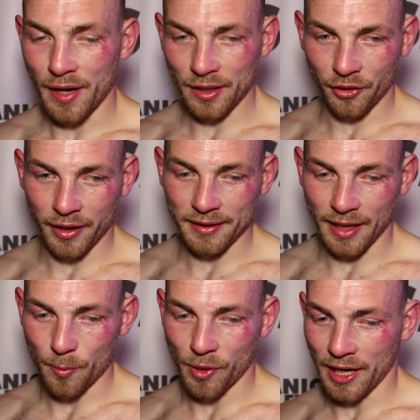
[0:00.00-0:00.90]
felt great to
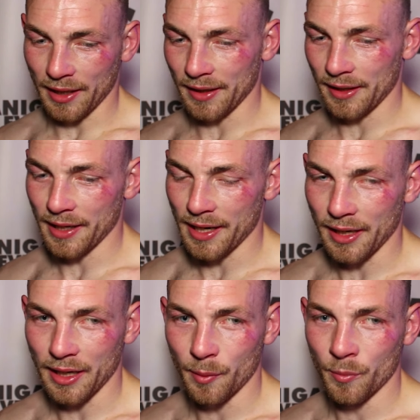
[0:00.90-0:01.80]
get back in here.
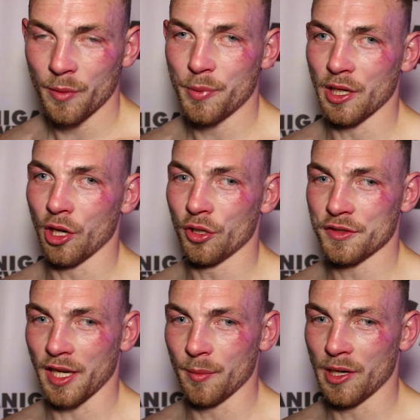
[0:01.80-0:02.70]
Um, it's been a long
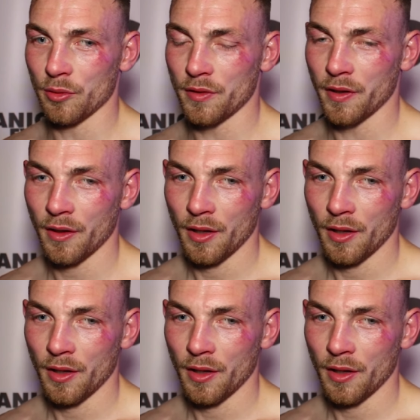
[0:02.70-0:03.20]
time out.